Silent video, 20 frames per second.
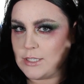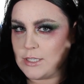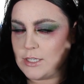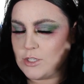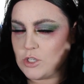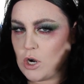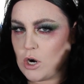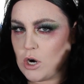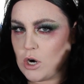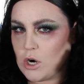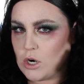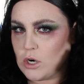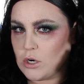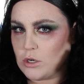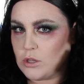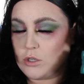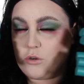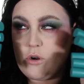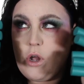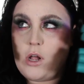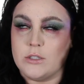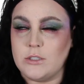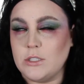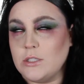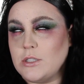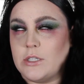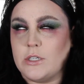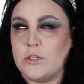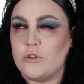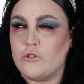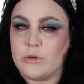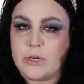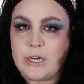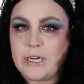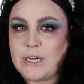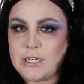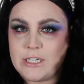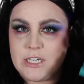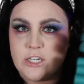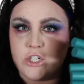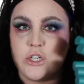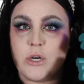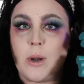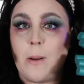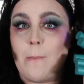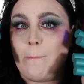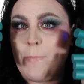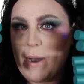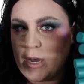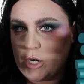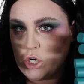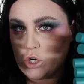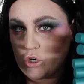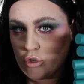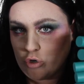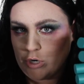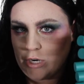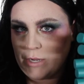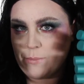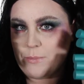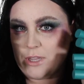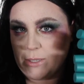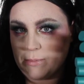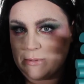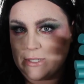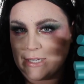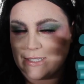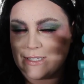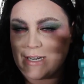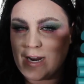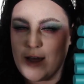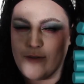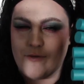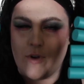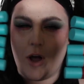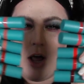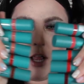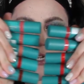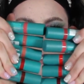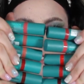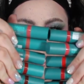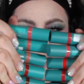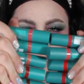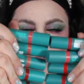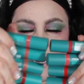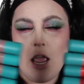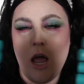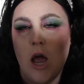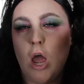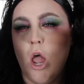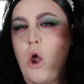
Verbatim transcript: These are called the Green Edition Buttercream lipsticks and I have all 10.